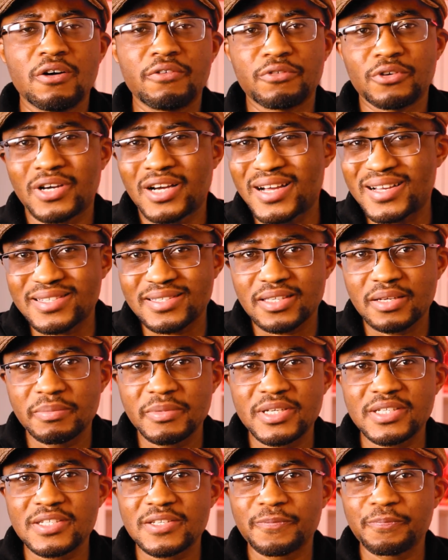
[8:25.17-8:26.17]
your
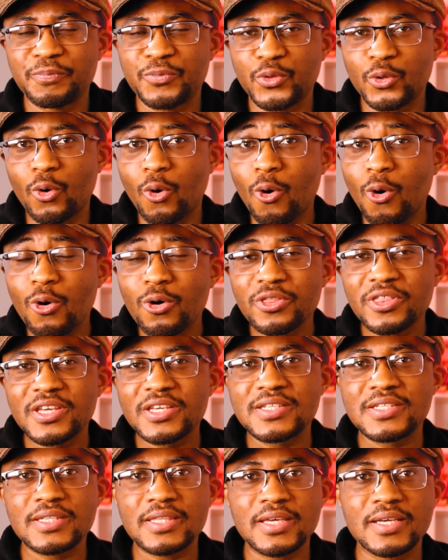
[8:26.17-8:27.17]
customers, and all
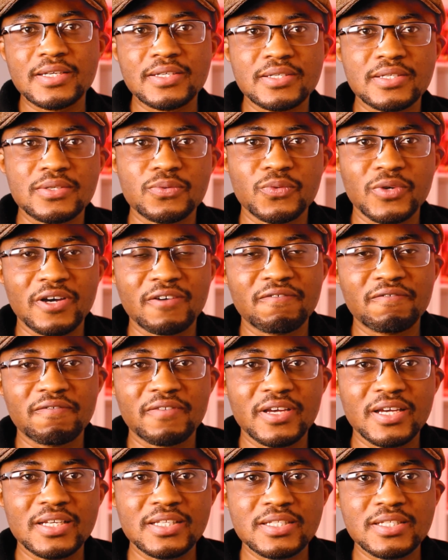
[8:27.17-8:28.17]
these things would
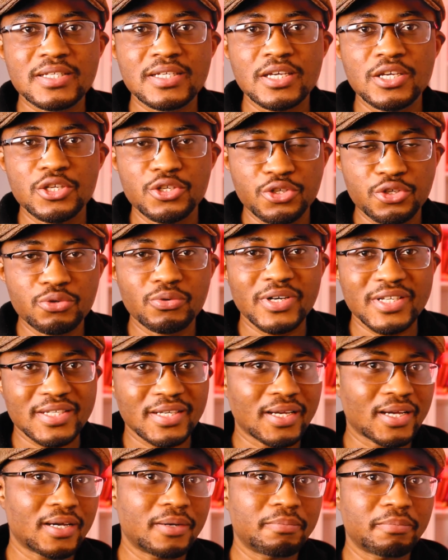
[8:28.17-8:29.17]
affect you as a
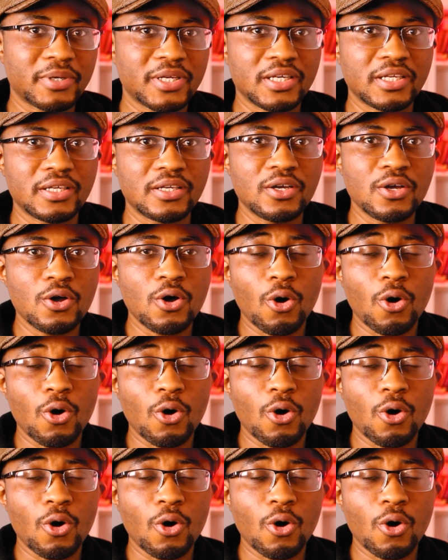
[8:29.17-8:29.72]
company,